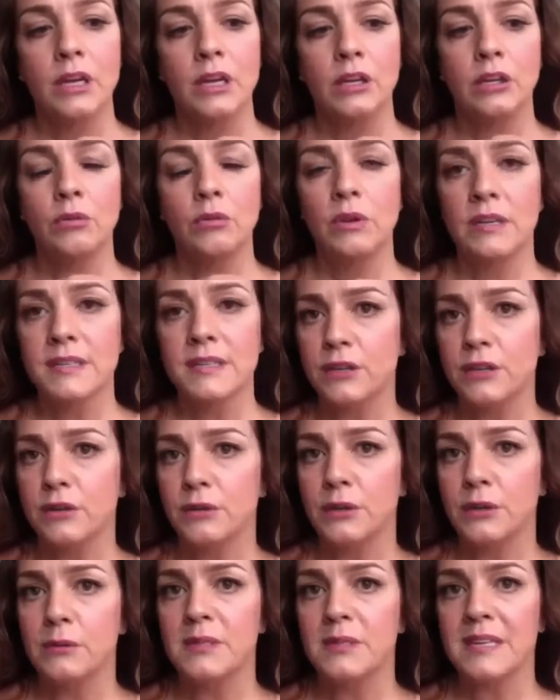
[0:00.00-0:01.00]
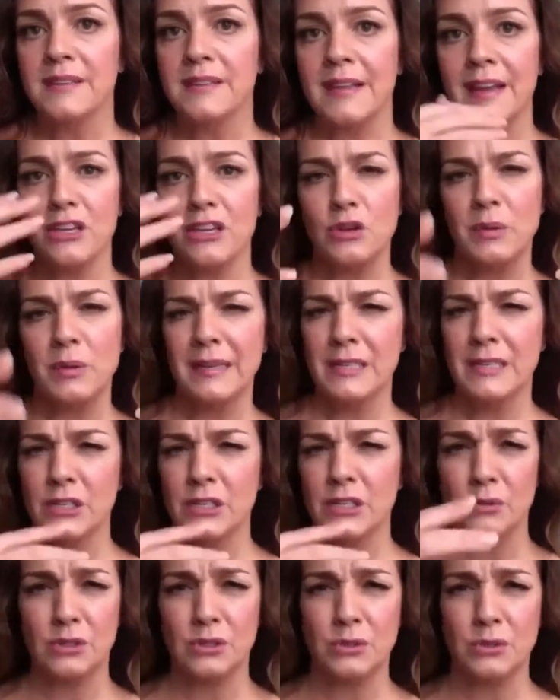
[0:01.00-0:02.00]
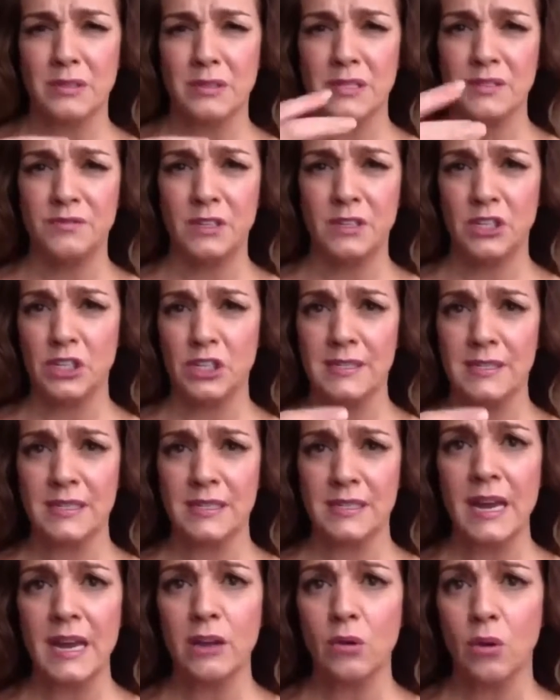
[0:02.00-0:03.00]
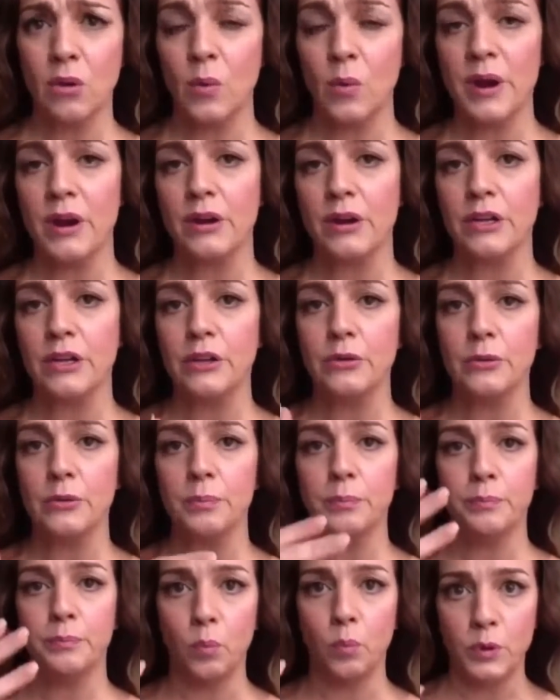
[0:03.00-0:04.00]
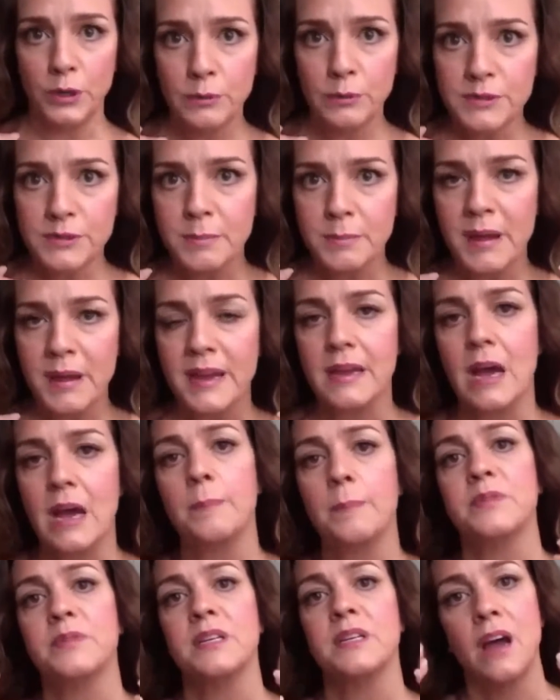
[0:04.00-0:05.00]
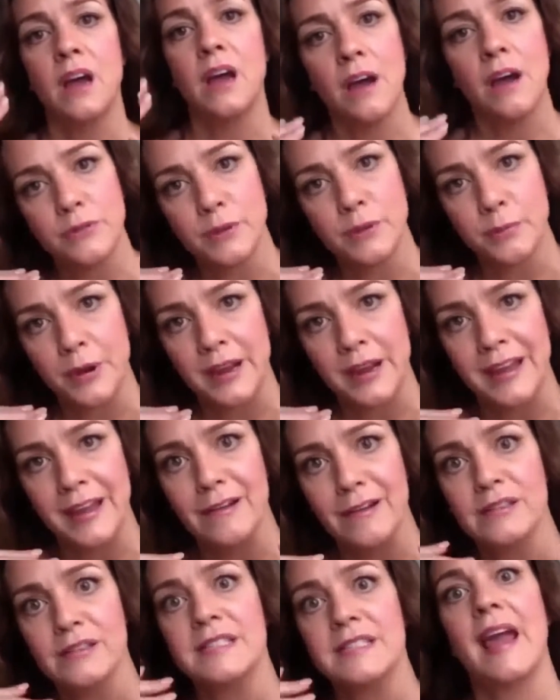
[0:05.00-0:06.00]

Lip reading: you continue using that, and you get into sort of this vicious cycle where you use the makeup to cover the breakouts,